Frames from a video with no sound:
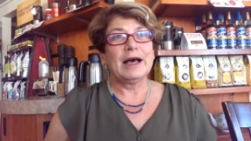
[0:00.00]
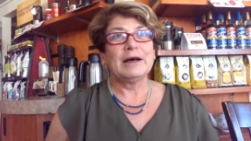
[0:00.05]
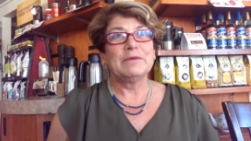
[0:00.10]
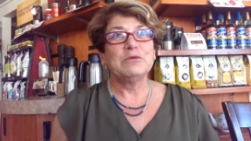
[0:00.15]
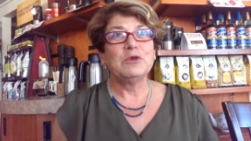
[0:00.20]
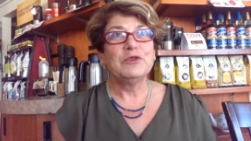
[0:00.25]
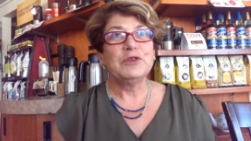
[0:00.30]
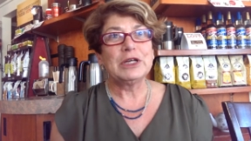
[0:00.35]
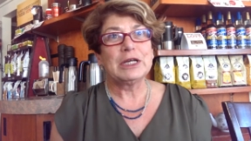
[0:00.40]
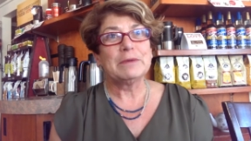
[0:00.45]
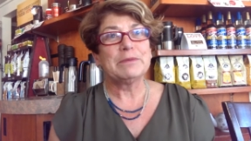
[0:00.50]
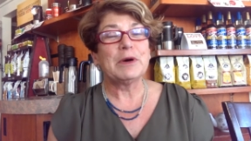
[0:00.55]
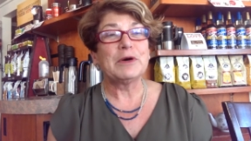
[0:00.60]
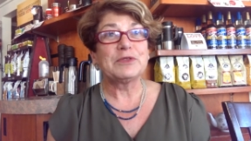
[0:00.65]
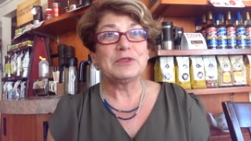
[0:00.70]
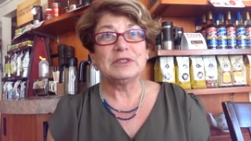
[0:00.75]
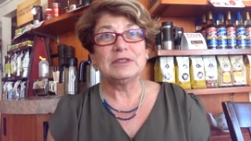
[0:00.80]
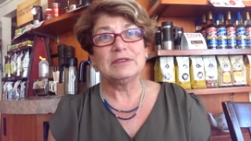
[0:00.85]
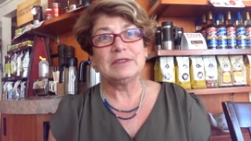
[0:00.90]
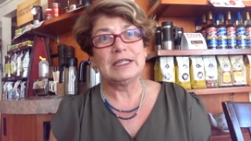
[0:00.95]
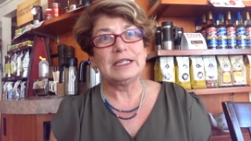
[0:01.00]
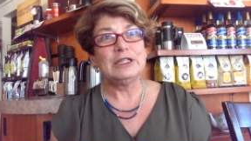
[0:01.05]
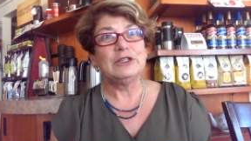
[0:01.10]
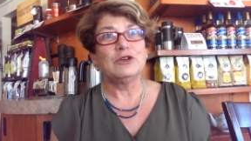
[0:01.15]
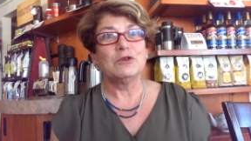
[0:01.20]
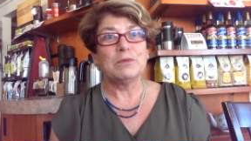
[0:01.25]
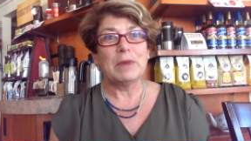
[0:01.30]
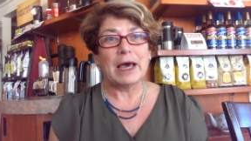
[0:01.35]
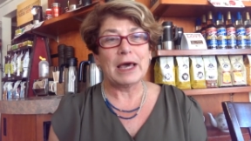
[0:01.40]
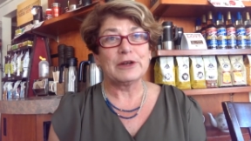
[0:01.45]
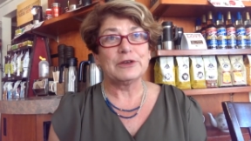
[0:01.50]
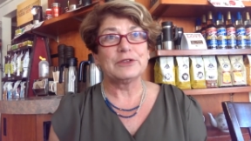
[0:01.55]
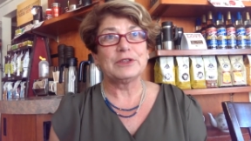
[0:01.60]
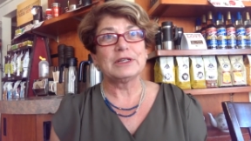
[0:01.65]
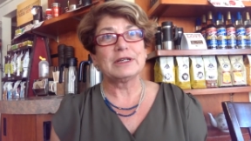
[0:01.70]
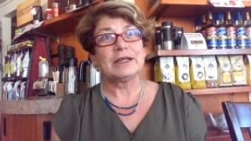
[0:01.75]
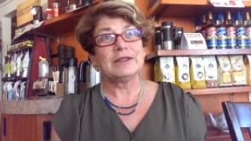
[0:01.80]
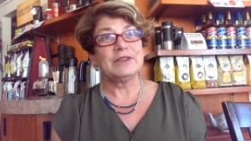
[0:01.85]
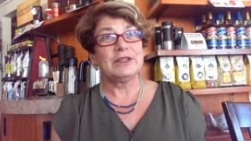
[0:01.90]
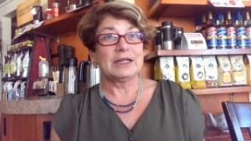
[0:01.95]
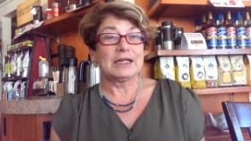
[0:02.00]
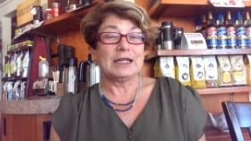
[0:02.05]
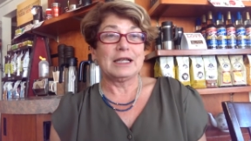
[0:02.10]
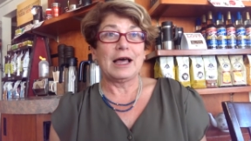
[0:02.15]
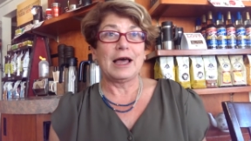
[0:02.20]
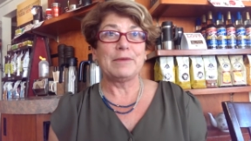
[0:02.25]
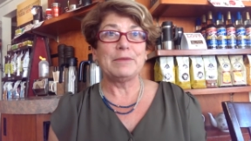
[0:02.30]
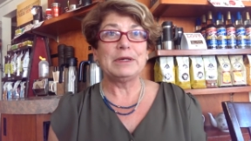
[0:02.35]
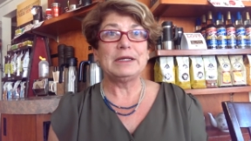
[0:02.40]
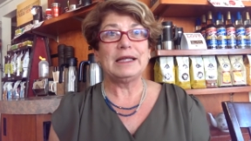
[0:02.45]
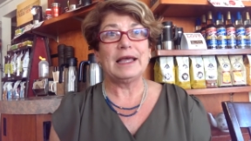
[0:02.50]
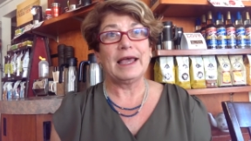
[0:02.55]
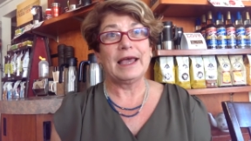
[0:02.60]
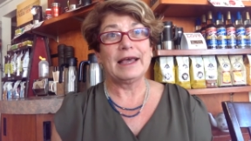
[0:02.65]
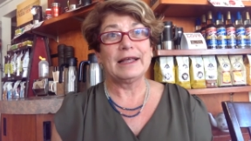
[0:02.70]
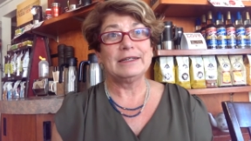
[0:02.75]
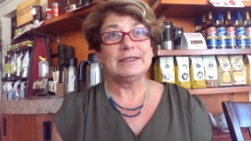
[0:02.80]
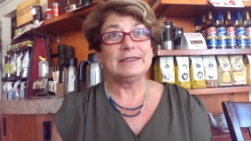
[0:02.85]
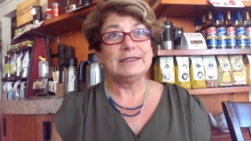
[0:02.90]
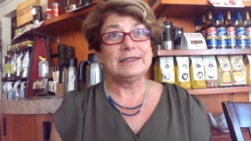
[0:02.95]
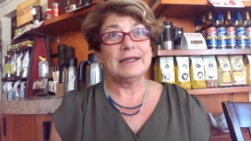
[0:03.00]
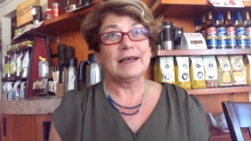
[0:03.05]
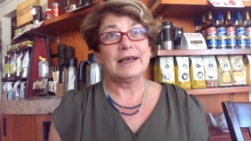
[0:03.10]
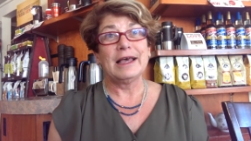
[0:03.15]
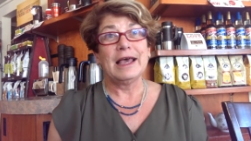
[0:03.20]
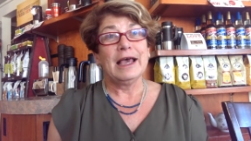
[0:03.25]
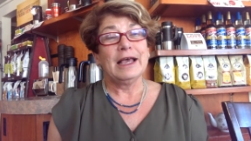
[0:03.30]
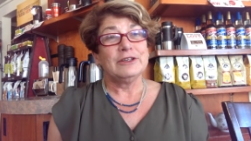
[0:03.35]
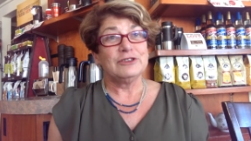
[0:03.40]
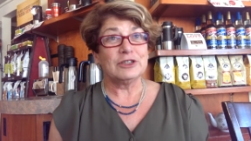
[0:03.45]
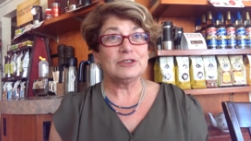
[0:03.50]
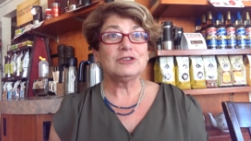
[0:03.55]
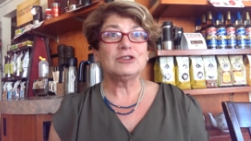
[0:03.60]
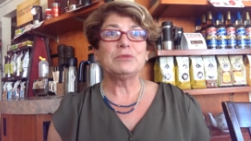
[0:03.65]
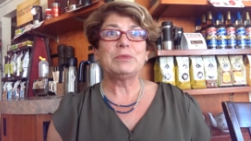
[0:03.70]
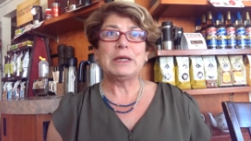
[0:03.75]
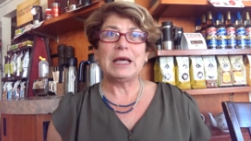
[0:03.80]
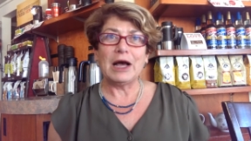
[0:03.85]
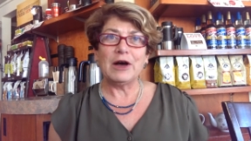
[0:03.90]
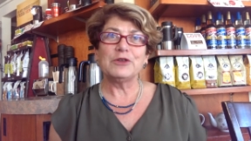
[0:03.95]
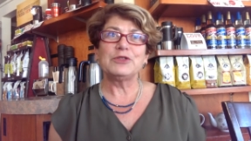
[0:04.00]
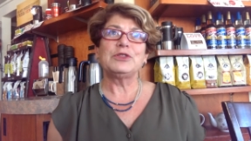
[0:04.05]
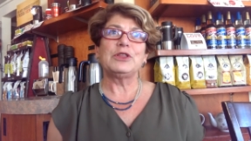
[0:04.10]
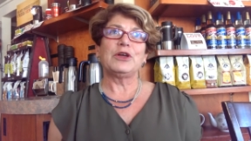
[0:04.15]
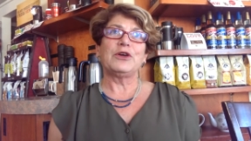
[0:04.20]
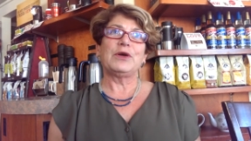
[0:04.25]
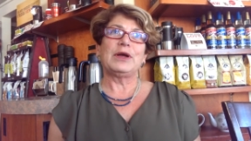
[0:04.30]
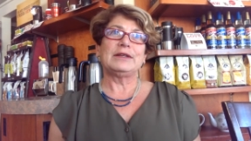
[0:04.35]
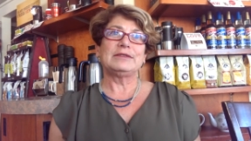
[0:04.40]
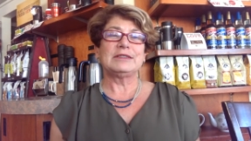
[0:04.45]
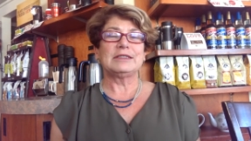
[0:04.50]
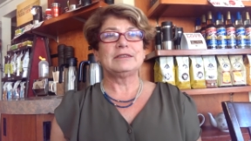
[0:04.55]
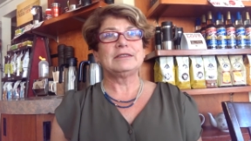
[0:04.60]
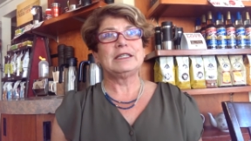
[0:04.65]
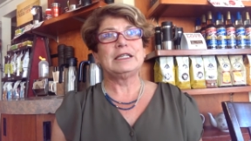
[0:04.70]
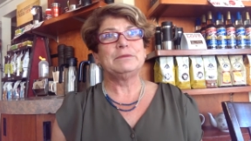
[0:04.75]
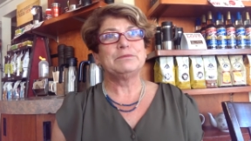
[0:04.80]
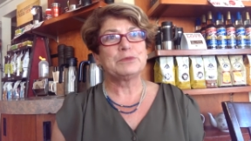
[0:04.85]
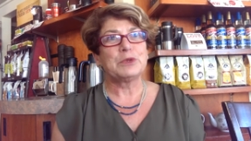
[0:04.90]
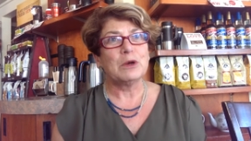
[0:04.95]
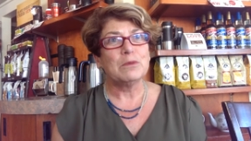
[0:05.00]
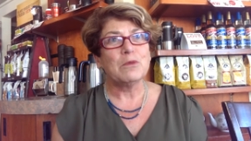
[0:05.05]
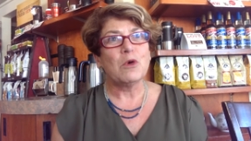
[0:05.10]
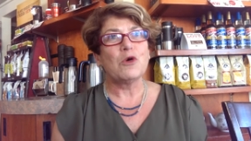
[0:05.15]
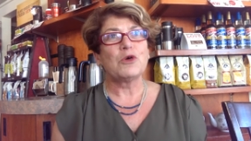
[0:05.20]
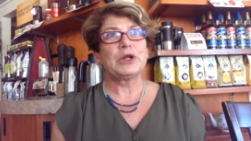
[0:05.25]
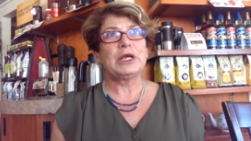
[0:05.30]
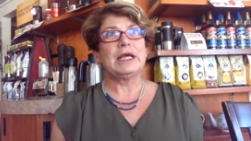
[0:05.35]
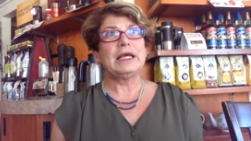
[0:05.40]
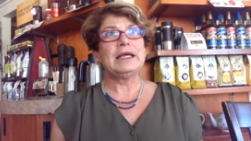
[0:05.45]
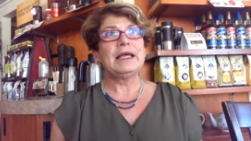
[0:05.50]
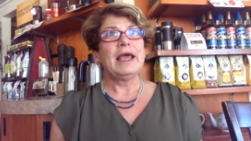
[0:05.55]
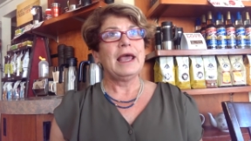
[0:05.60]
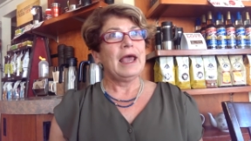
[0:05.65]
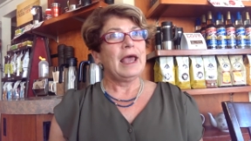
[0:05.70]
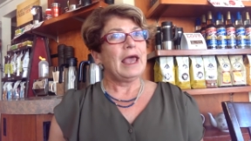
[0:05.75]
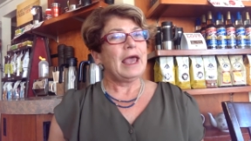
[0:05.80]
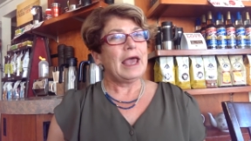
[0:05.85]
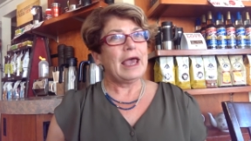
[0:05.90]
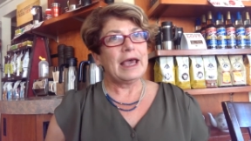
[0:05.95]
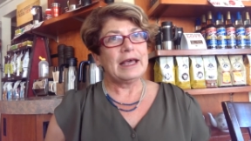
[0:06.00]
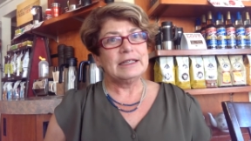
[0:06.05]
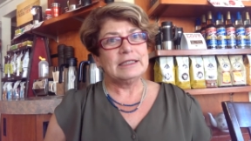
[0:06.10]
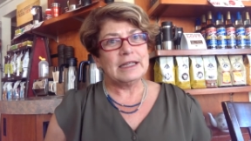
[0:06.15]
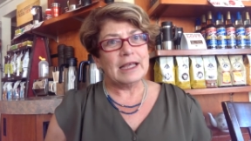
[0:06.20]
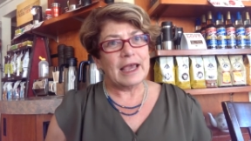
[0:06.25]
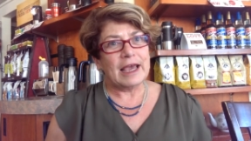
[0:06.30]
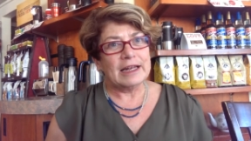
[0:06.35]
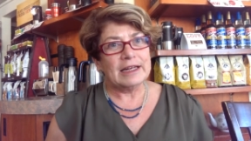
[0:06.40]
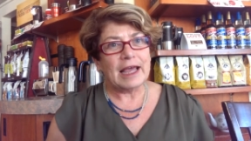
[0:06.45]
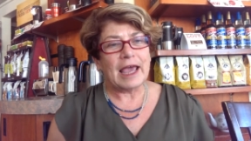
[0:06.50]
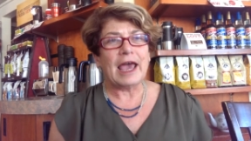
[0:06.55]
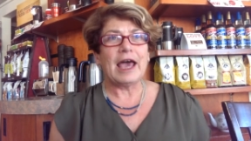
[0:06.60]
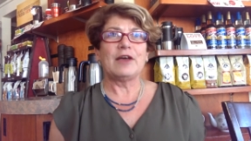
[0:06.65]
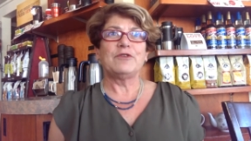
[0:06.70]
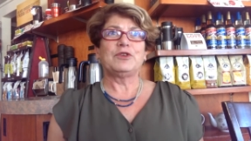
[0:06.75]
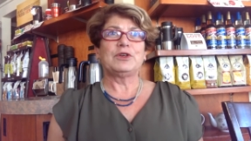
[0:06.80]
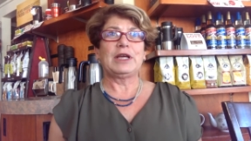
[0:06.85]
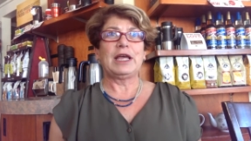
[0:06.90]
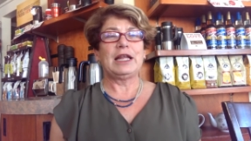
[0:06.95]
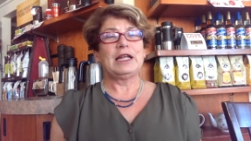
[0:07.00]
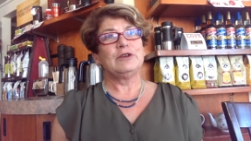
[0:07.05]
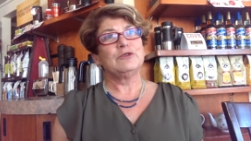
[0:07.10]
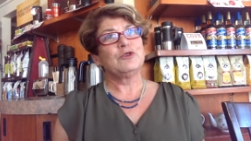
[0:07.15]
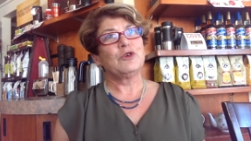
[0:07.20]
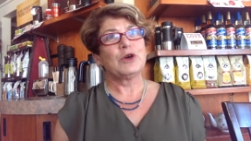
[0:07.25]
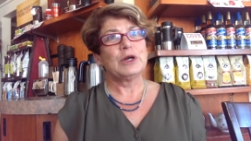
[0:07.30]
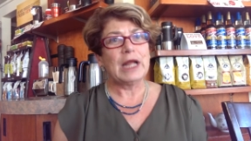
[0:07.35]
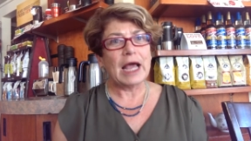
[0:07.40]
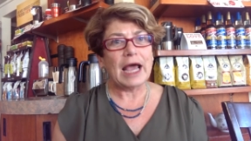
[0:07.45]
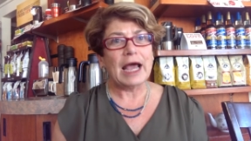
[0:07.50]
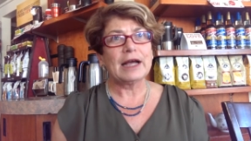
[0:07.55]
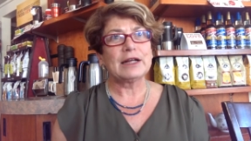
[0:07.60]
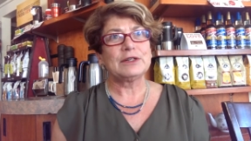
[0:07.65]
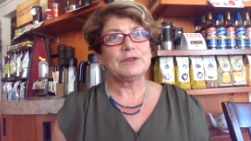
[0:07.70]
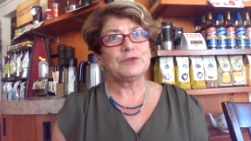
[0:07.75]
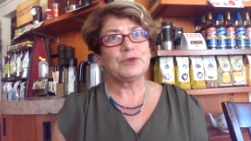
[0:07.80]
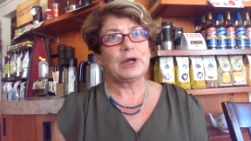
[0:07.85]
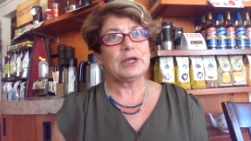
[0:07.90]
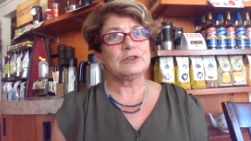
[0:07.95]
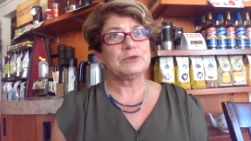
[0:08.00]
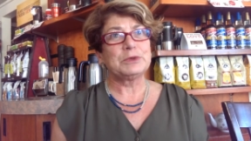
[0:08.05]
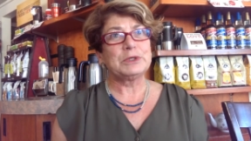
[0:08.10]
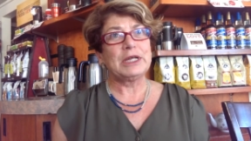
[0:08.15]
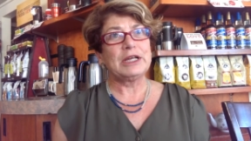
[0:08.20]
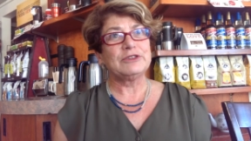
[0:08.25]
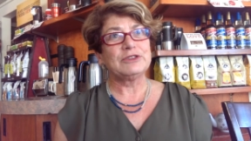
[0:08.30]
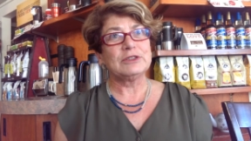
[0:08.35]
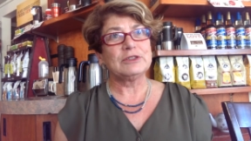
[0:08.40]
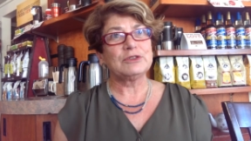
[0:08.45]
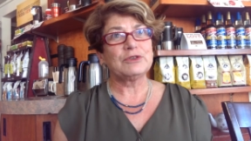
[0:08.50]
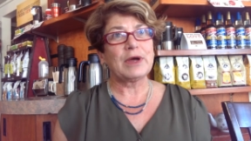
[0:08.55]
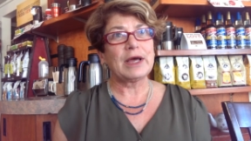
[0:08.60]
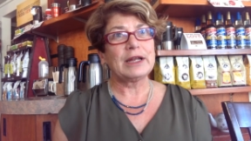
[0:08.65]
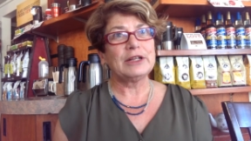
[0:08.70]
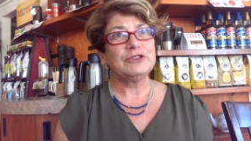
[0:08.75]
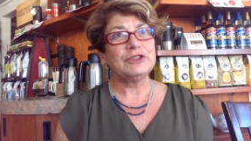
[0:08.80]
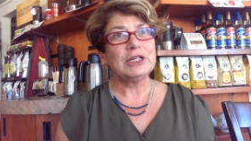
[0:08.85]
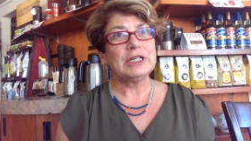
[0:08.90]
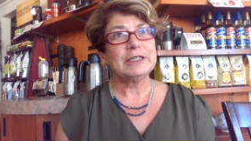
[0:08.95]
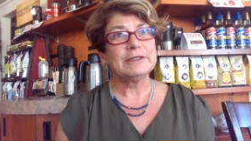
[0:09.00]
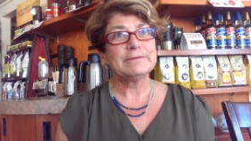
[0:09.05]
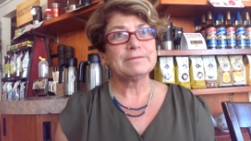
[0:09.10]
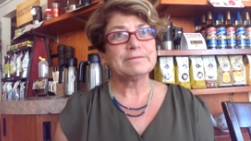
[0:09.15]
moving about the city no matter the climate, and just to be out there as the city promoting and advocating for an active transportation strategy.